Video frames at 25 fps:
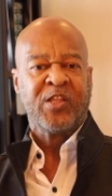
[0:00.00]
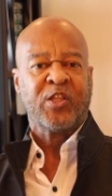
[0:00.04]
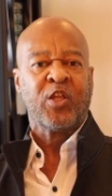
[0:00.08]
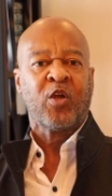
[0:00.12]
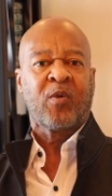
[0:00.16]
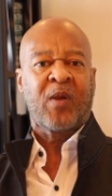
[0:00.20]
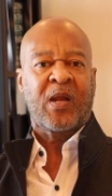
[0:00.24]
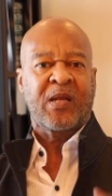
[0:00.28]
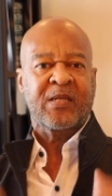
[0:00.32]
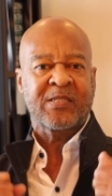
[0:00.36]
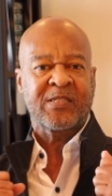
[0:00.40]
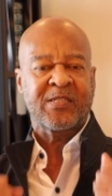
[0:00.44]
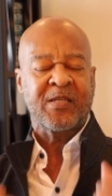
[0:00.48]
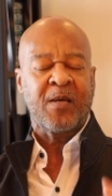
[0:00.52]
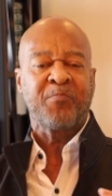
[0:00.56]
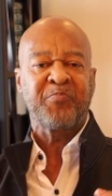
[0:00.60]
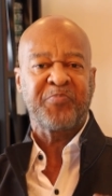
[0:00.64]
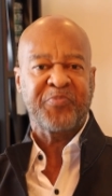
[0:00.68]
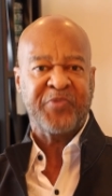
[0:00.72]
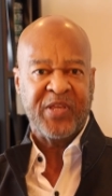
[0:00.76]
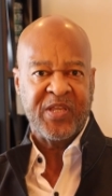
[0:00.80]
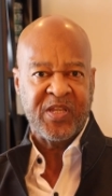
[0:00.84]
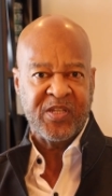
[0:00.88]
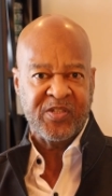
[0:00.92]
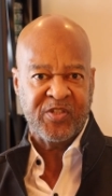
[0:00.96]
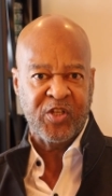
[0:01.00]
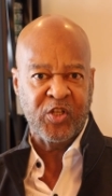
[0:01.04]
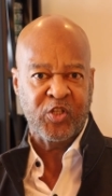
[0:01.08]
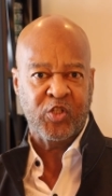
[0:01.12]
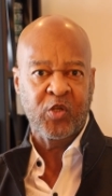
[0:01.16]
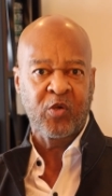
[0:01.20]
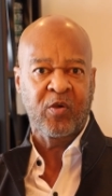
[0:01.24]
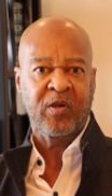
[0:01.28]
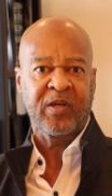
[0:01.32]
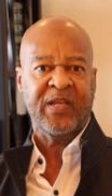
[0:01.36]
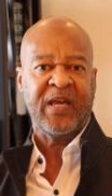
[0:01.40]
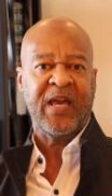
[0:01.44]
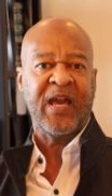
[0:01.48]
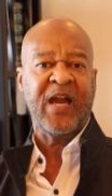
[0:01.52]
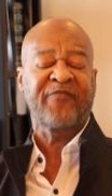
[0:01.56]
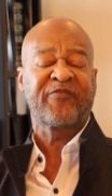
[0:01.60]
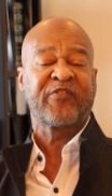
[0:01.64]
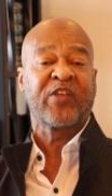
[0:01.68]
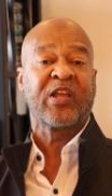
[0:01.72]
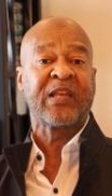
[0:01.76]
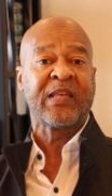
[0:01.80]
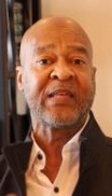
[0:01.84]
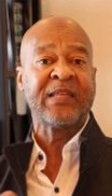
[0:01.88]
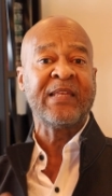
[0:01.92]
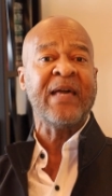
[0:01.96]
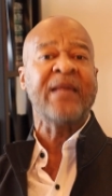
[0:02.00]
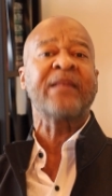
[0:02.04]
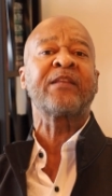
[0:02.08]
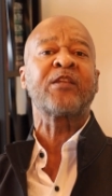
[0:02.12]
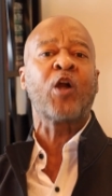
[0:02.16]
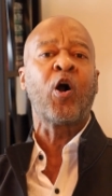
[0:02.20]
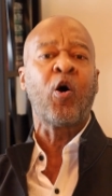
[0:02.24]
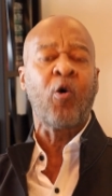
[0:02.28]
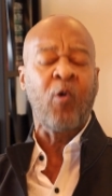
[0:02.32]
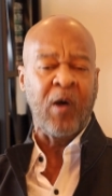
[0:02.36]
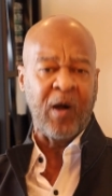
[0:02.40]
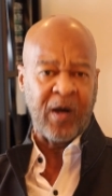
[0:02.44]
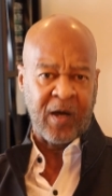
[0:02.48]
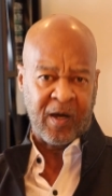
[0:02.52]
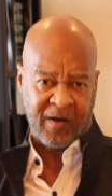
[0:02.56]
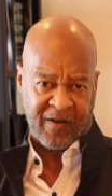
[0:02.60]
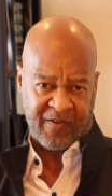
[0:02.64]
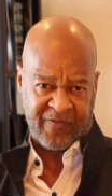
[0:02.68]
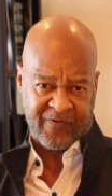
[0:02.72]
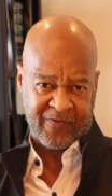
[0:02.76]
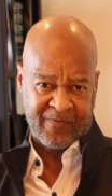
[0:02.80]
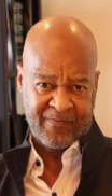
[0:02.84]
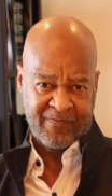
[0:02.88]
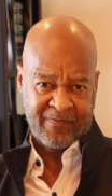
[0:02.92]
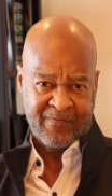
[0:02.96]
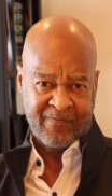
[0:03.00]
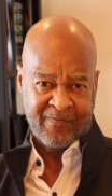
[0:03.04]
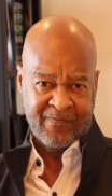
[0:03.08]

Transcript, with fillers: There are some things that you're going to have to let go of.